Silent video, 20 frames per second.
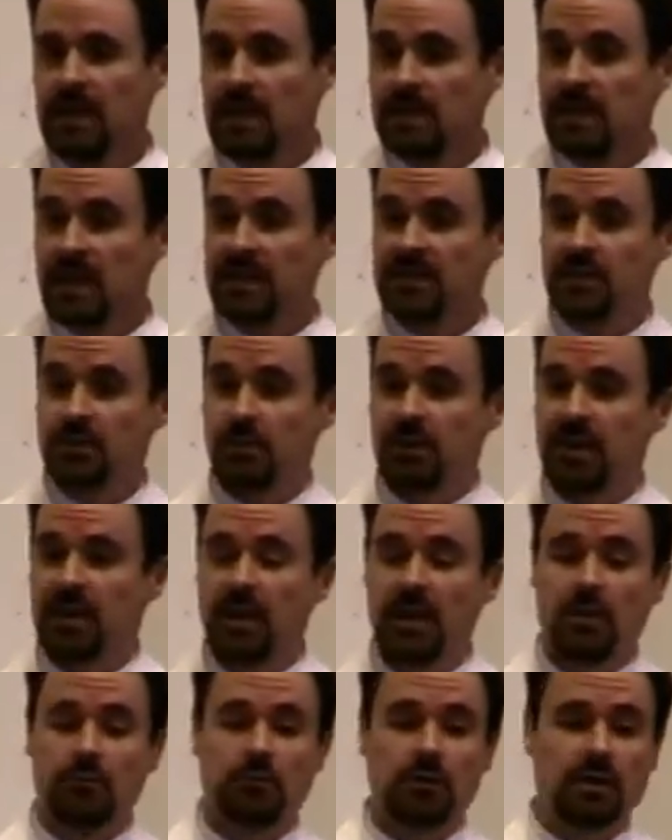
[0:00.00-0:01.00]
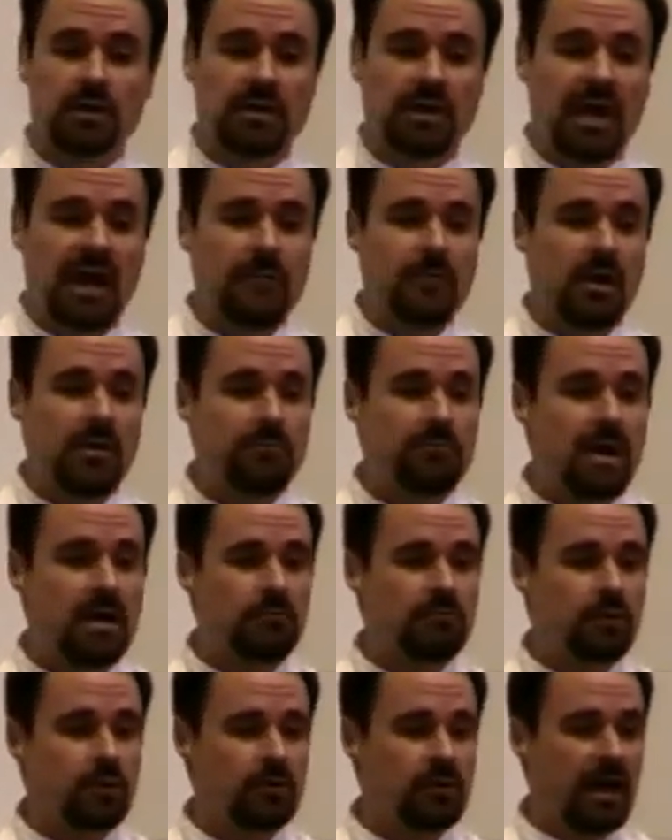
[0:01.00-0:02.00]
Next week, we'll climb up
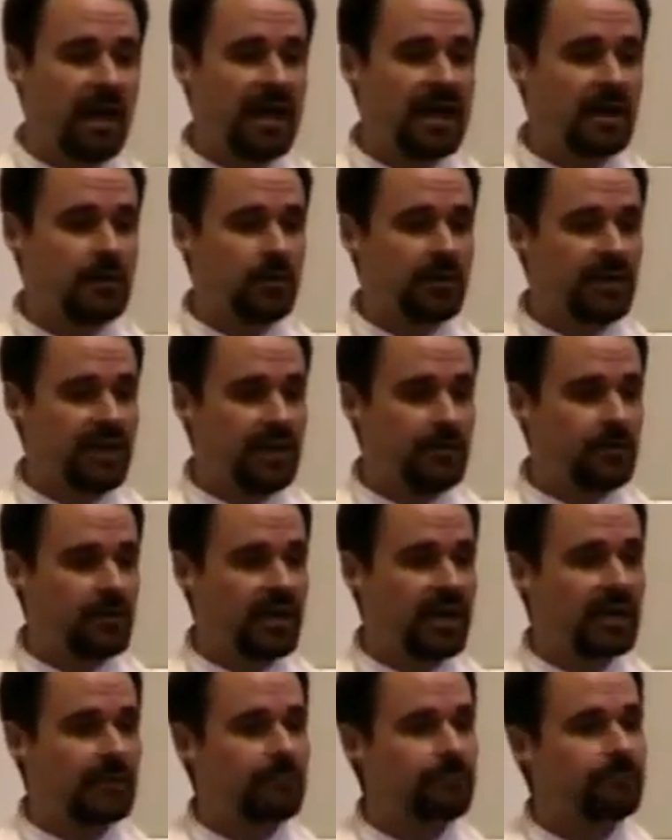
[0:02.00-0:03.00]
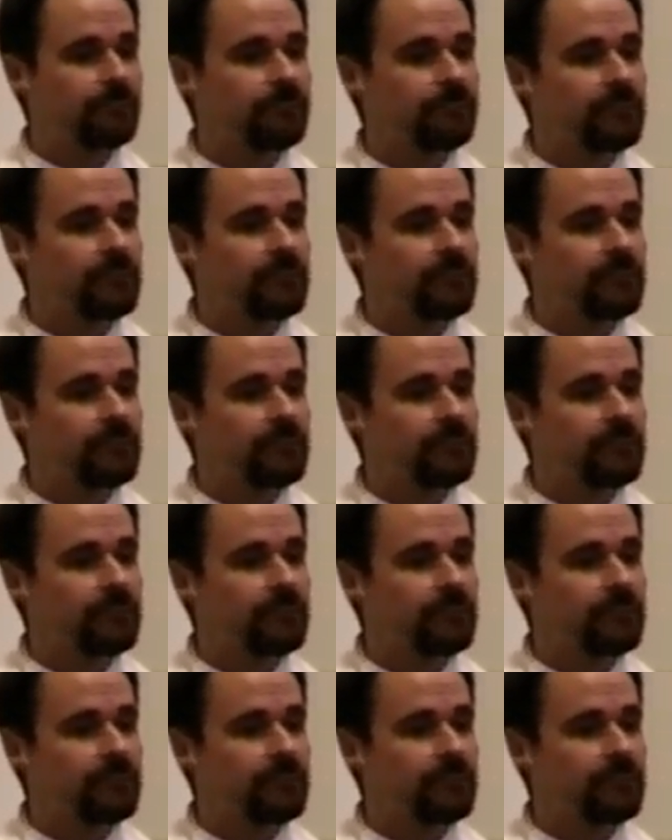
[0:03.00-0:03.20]
Mount Moriah with Abraham